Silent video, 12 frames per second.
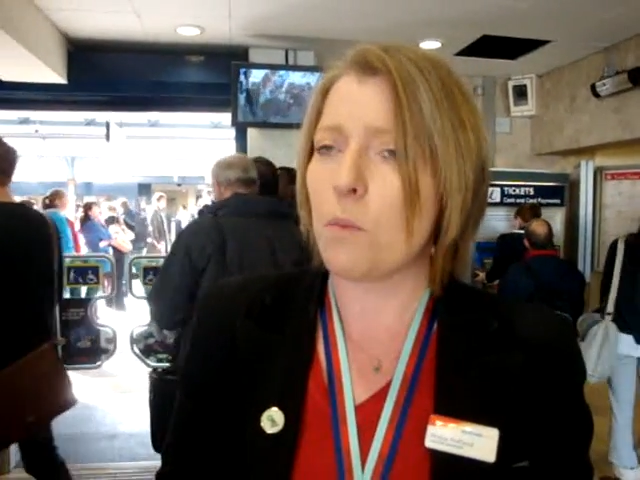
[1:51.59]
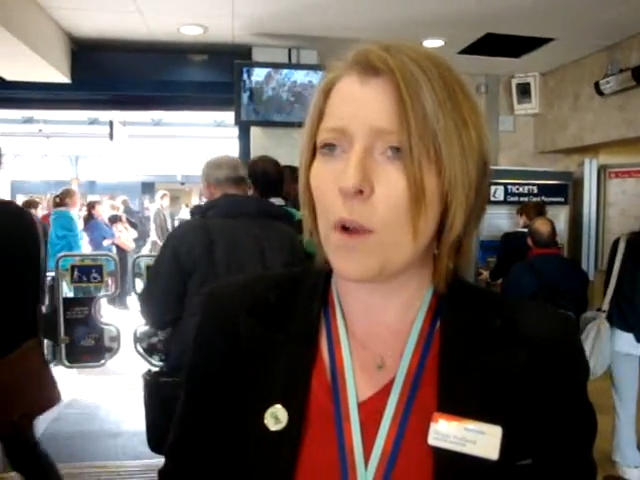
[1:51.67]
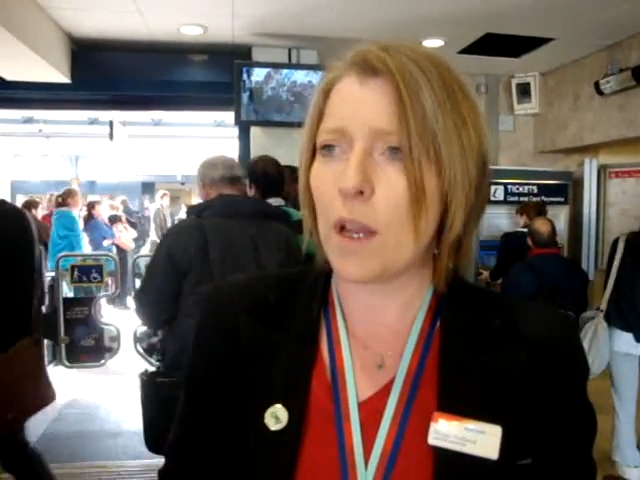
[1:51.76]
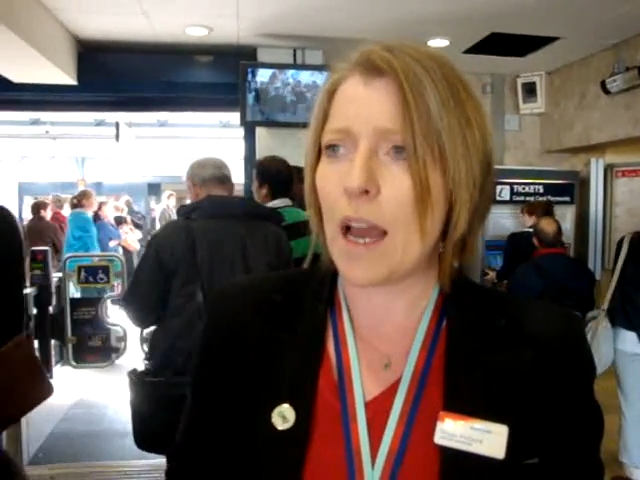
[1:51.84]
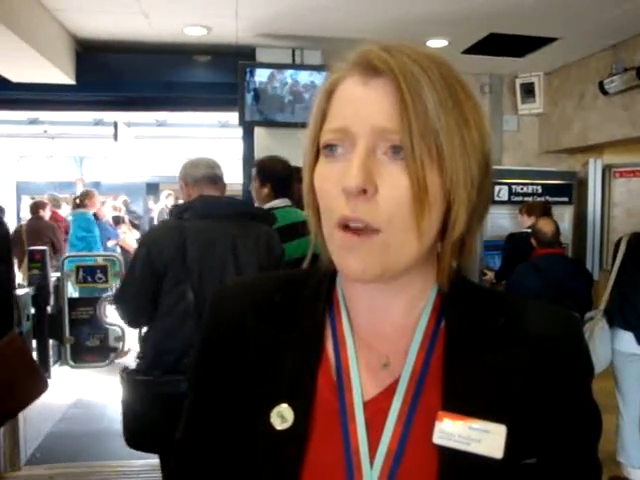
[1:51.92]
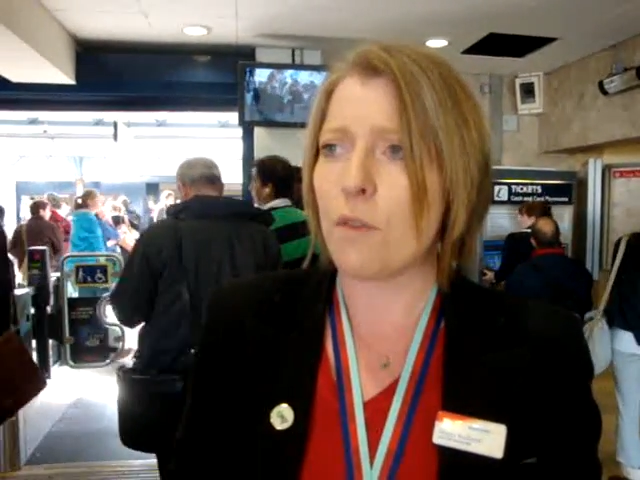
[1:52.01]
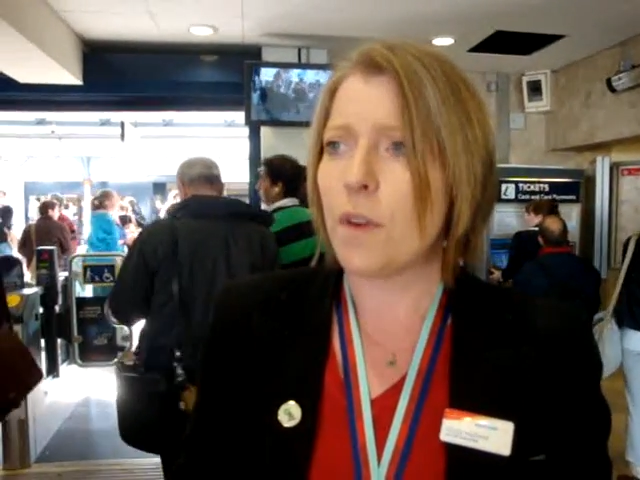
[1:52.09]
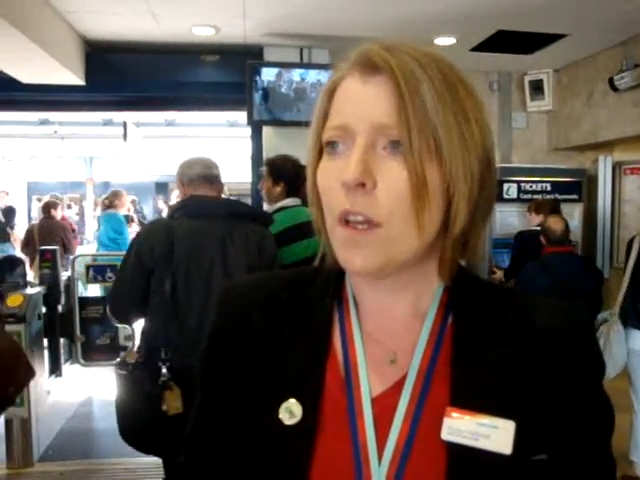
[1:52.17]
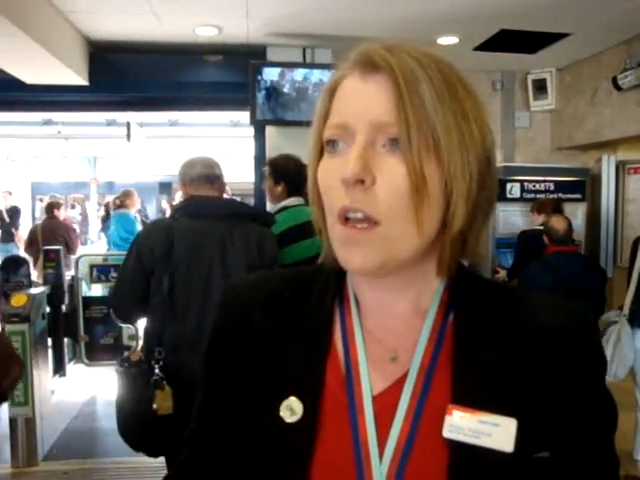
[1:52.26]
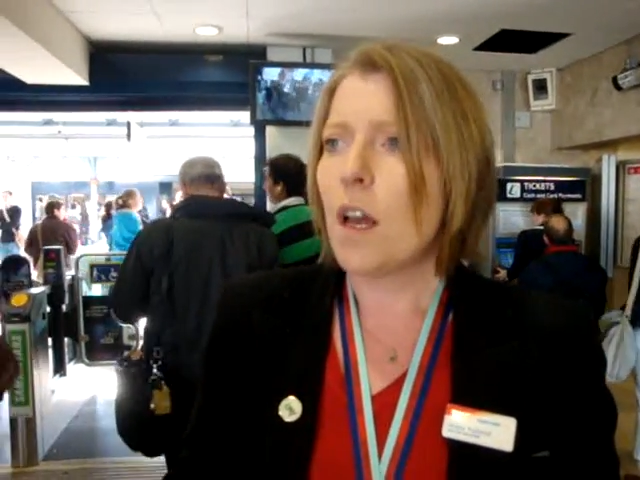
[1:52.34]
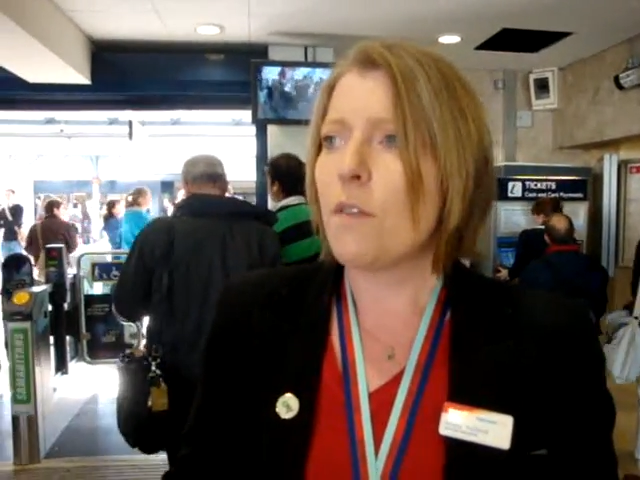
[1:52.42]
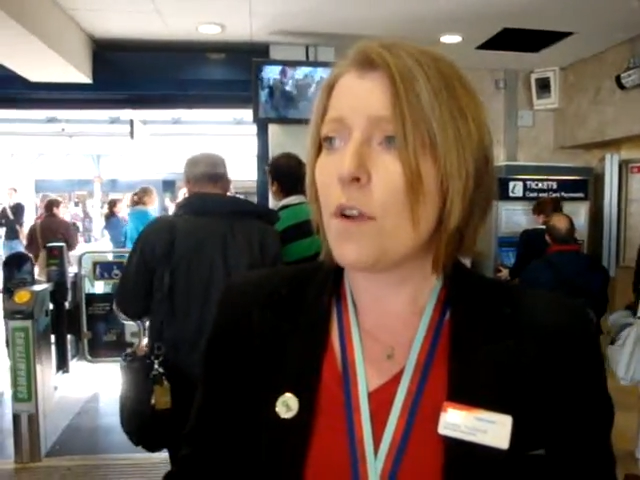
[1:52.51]
We have
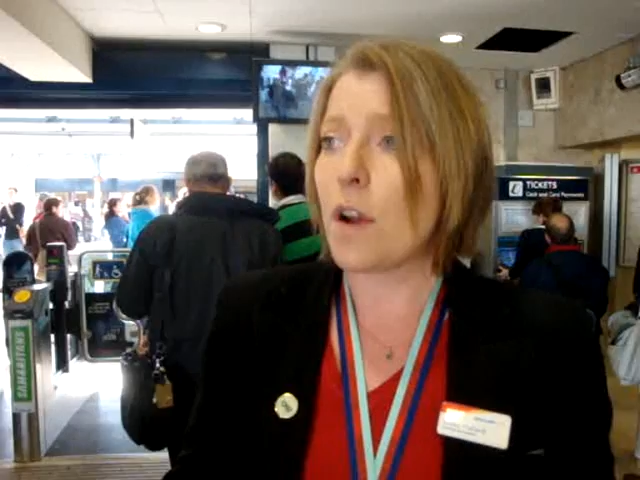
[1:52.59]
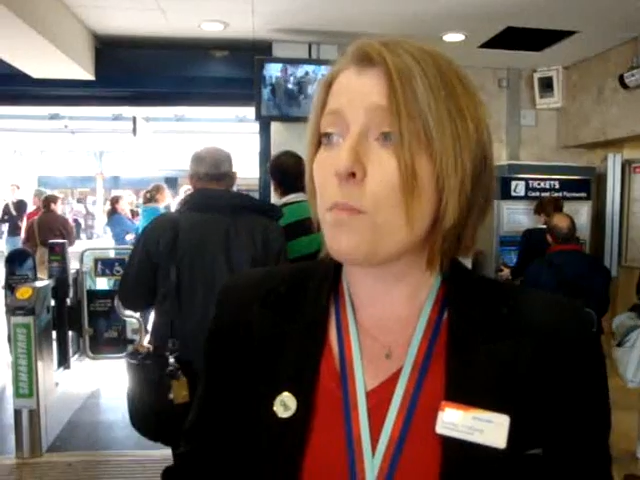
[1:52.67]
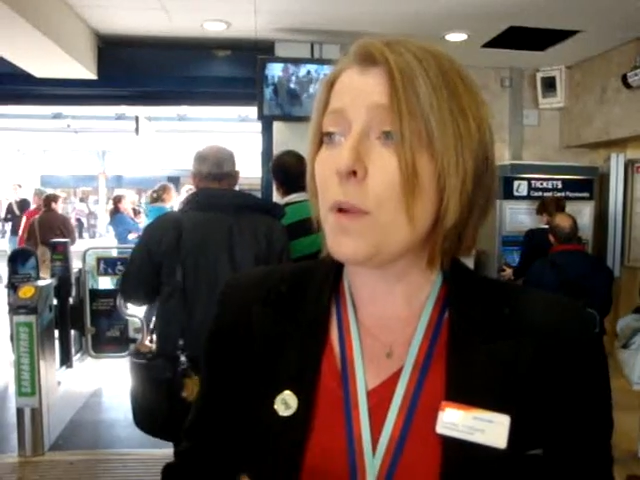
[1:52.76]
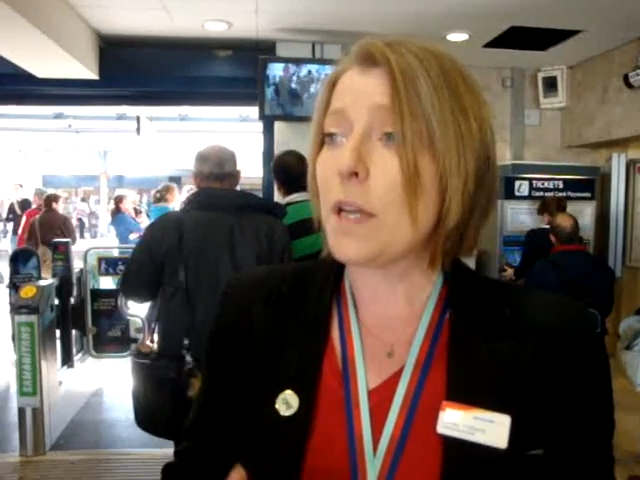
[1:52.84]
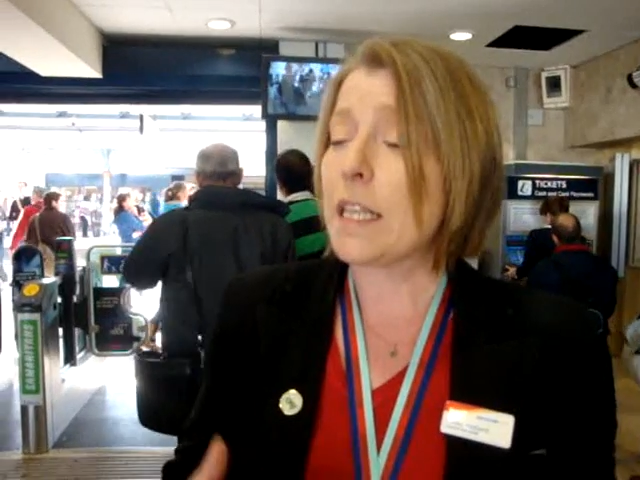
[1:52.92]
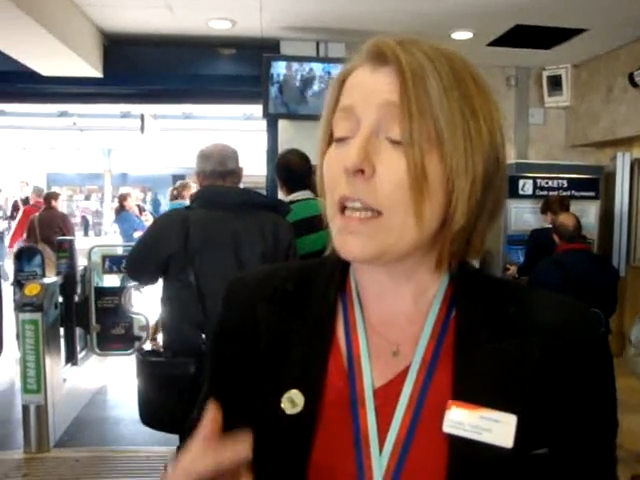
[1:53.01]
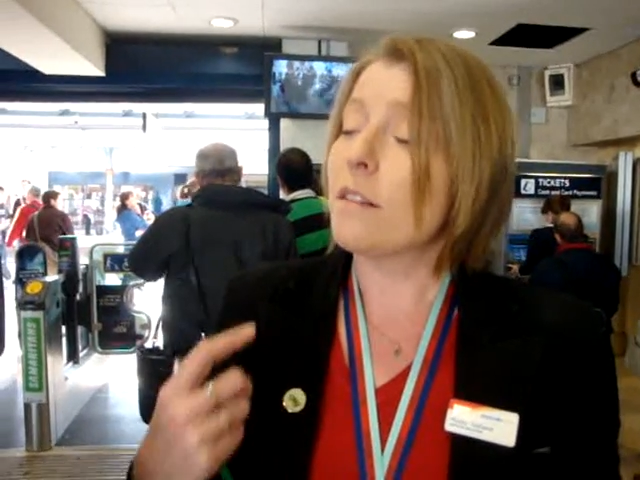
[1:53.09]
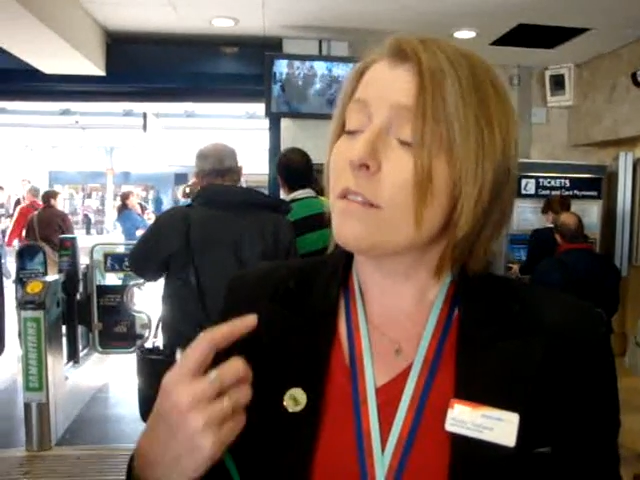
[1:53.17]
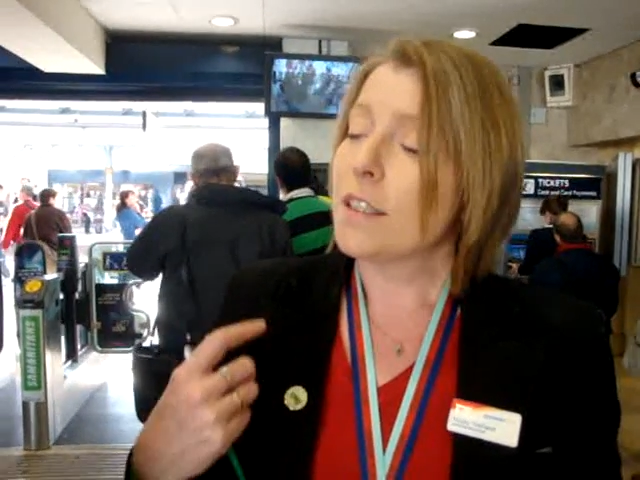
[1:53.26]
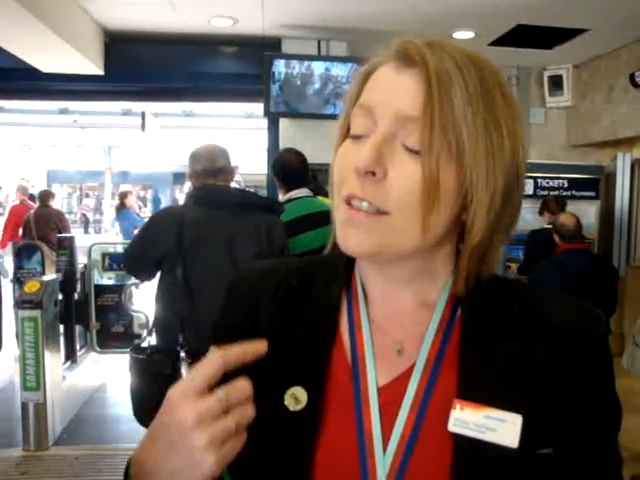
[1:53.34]
a very busy